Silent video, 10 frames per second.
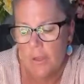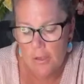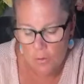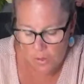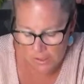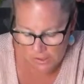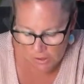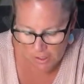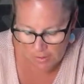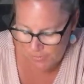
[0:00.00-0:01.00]
We took
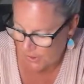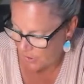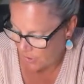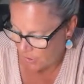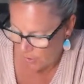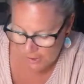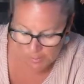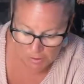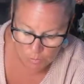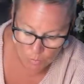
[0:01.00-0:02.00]
him to, it's
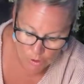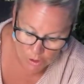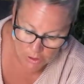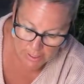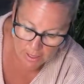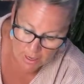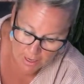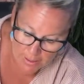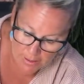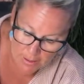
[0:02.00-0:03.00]
been really
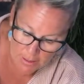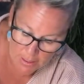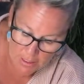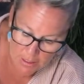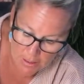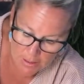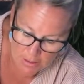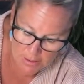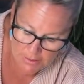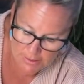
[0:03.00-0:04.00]
hot here.
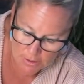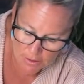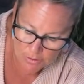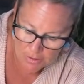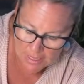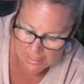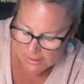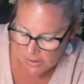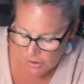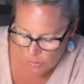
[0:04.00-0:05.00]
So the
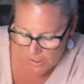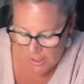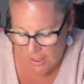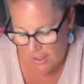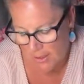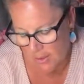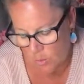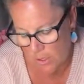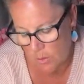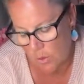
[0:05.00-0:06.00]
last 2 weekends
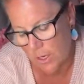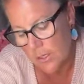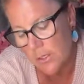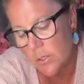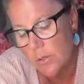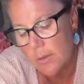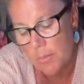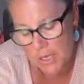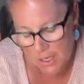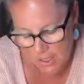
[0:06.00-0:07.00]
we went to the
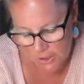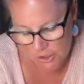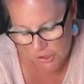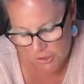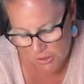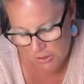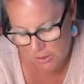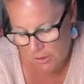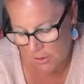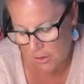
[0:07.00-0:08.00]
beach
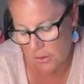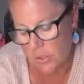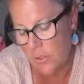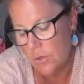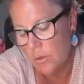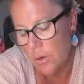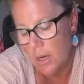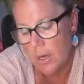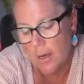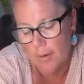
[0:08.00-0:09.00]
to
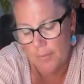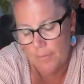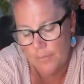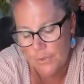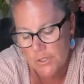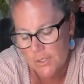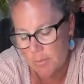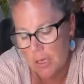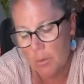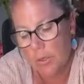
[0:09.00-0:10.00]
just to be
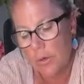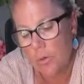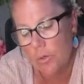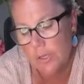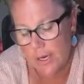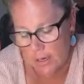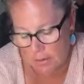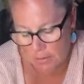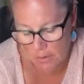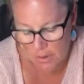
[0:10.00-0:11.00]
able to cool down
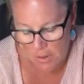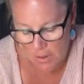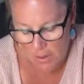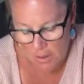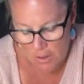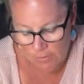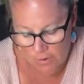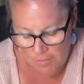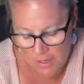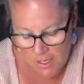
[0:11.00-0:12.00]

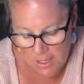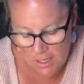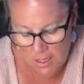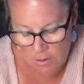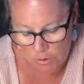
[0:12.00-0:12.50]
from the heat.